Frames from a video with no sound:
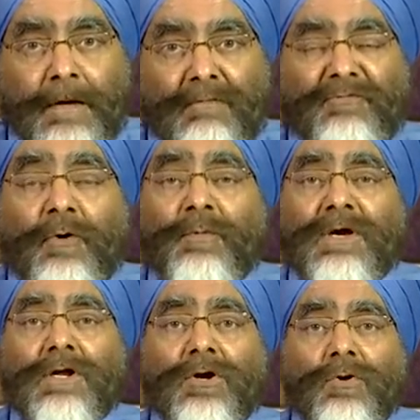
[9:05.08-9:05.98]
Before we
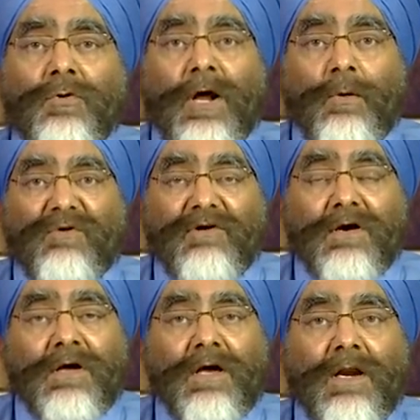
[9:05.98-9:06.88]
conclude, however,
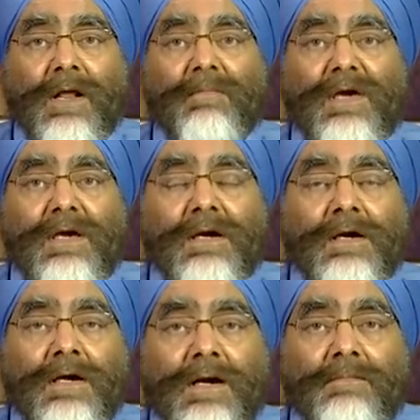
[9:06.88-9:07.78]
let me
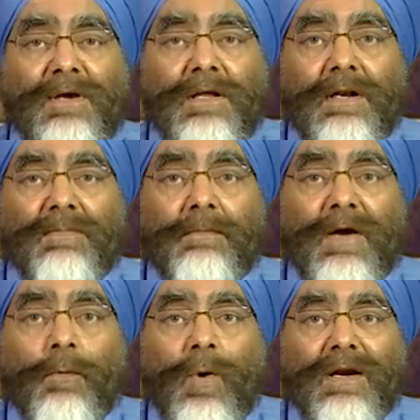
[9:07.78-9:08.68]

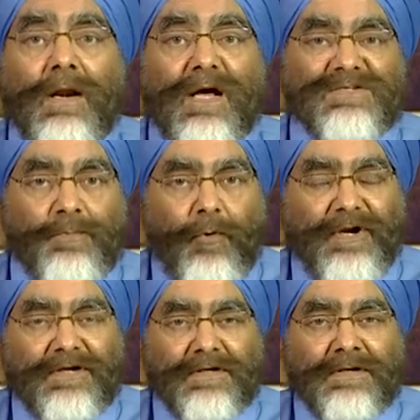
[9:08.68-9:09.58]
make one last
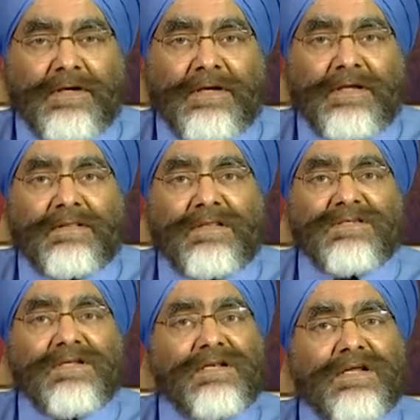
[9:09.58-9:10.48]
point.
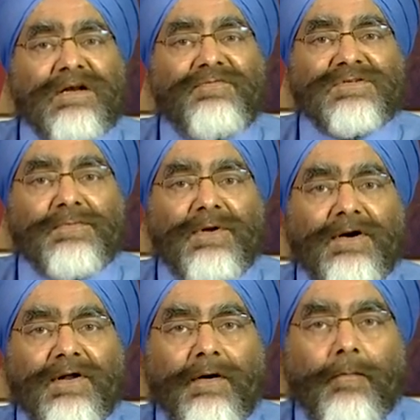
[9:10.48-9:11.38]
This detailed
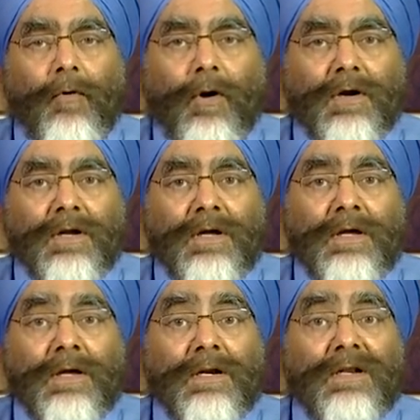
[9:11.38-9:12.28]
feasibility report
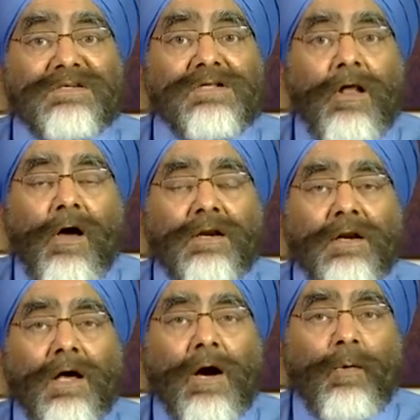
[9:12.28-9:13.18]
does not,
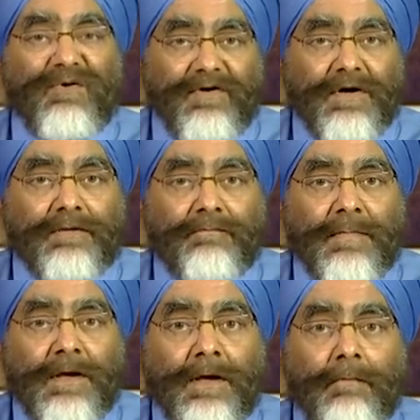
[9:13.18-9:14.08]
however,
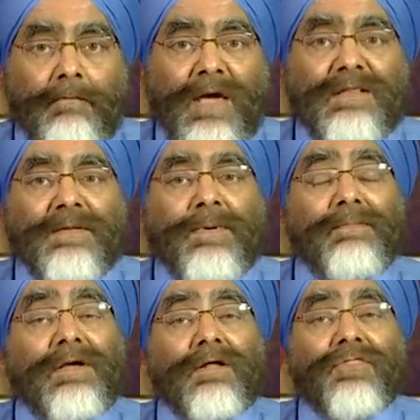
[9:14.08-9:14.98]
make the
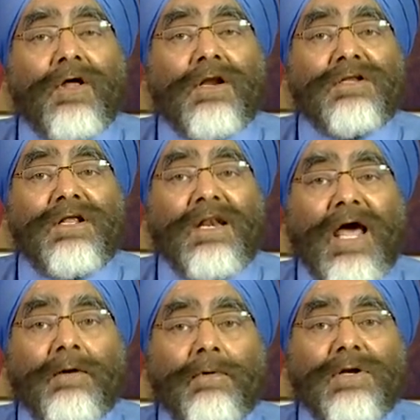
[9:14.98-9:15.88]
public authority
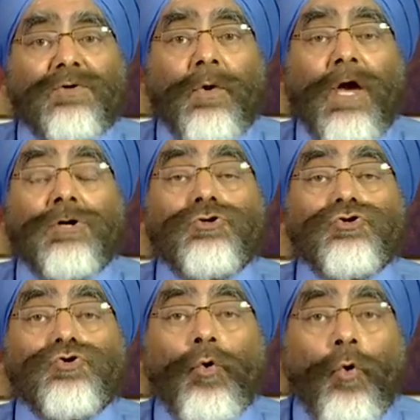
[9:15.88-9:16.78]
liable to
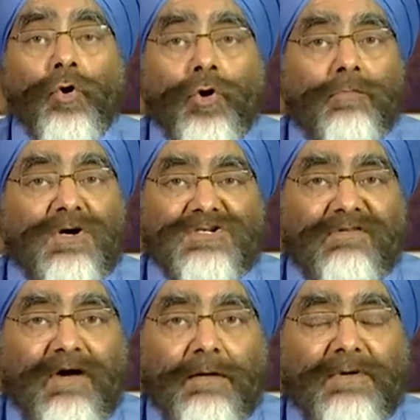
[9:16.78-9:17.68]
ensure commercial
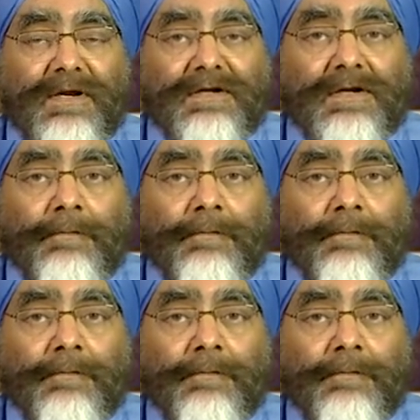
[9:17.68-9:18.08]
viability.